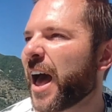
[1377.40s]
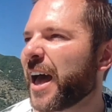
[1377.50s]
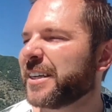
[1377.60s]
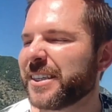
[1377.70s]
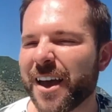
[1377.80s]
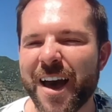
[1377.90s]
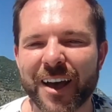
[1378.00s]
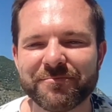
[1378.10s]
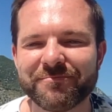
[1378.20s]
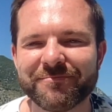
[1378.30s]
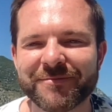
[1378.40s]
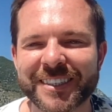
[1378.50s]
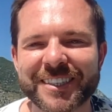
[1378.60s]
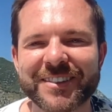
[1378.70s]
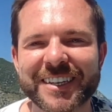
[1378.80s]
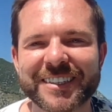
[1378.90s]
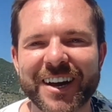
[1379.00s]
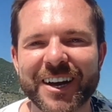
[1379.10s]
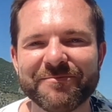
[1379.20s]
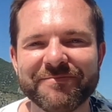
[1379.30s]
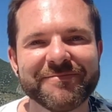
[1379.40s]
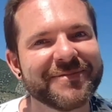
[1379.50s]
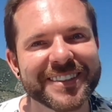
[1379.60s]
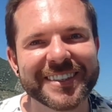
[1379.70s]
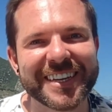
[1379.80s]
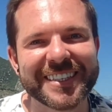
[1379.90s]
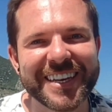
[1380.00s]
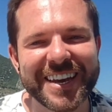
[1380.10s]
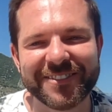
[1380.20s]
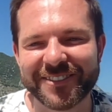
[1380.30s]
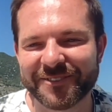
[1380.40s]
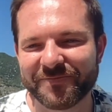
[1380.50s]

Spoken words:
And yeah, until next time, stay safe.